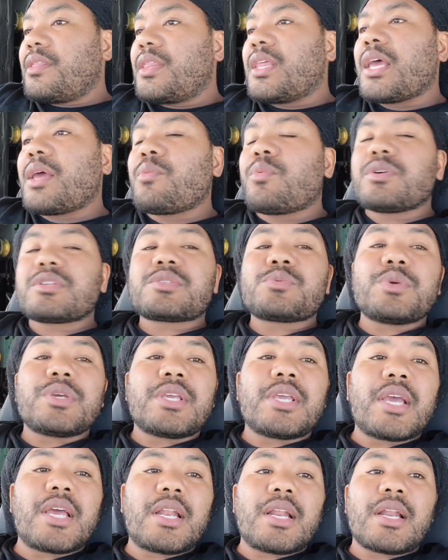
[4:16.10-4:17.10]
then once we
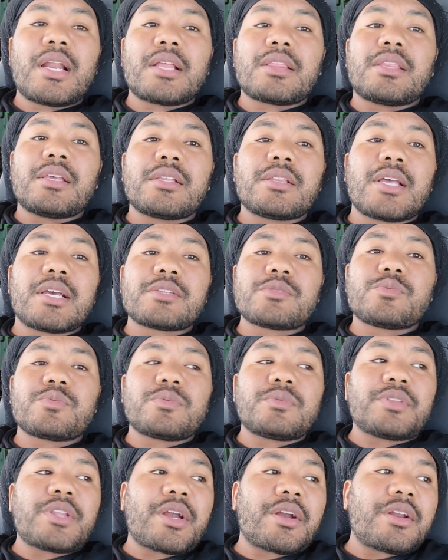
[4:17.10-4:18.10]
get it, I think
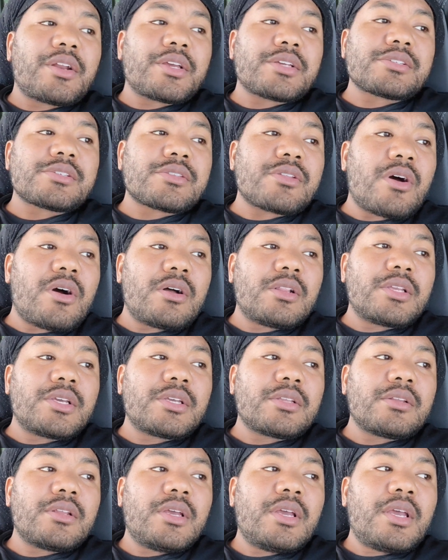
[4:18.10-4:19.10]
they're gonna install
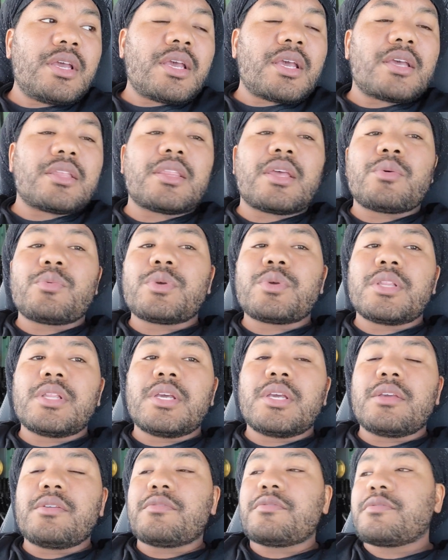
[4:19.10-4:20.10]
it and then we
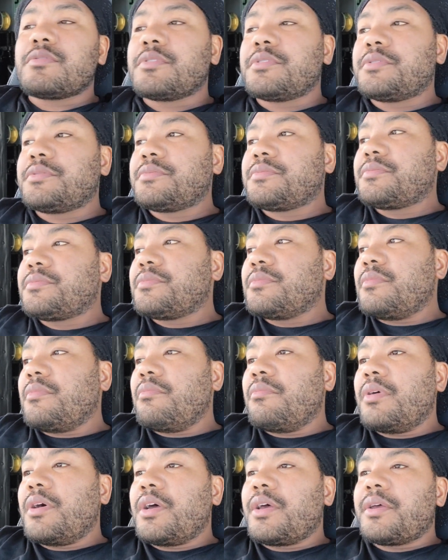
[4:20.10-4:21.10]
leave.
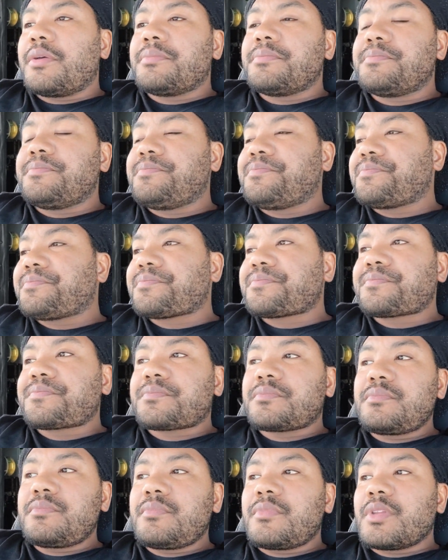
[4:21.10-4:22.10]
But
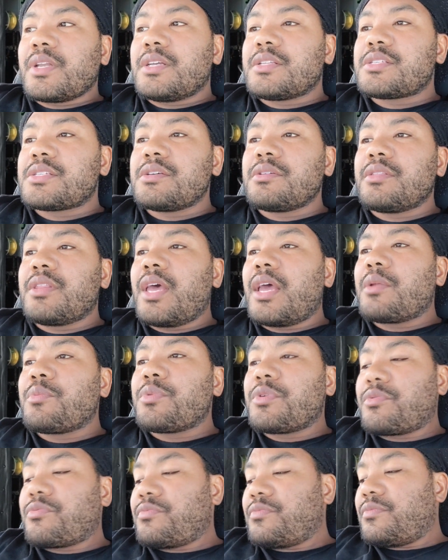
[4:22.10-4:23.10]
until then,
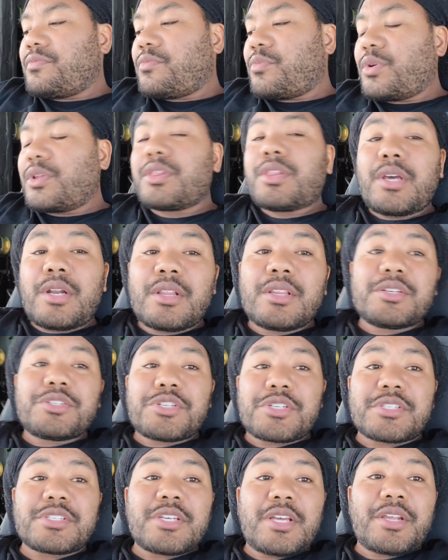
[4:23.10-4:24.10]
we're literally
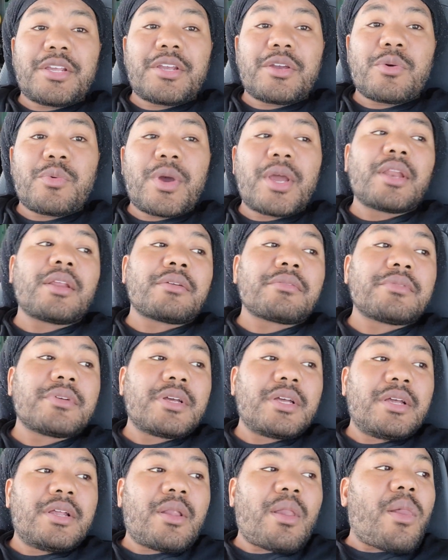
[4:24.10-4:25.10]
just sitting here waiting.
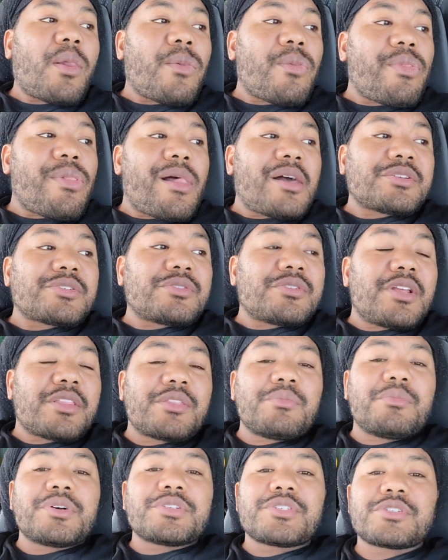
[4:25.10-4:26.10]
So
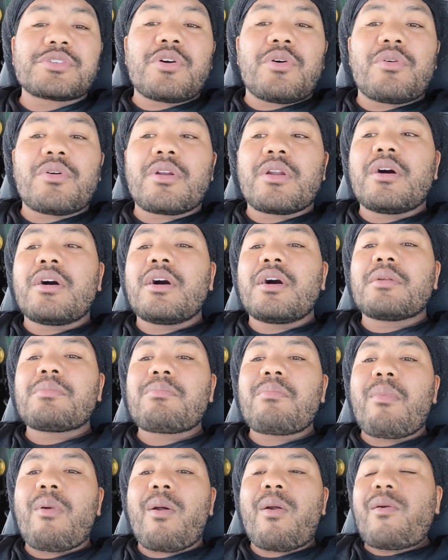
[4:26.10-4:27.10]
nothing much is going
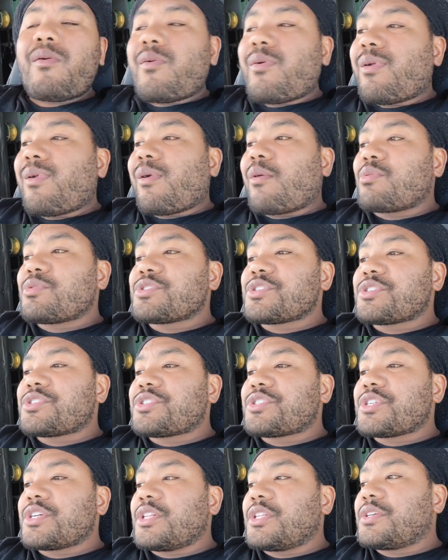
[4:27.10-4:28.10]
on. We're
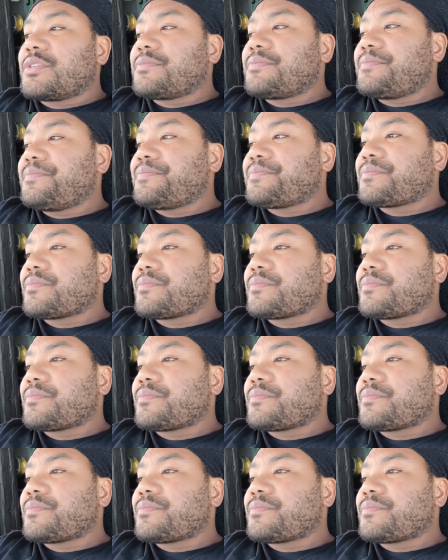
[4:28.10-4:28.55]
just chilling.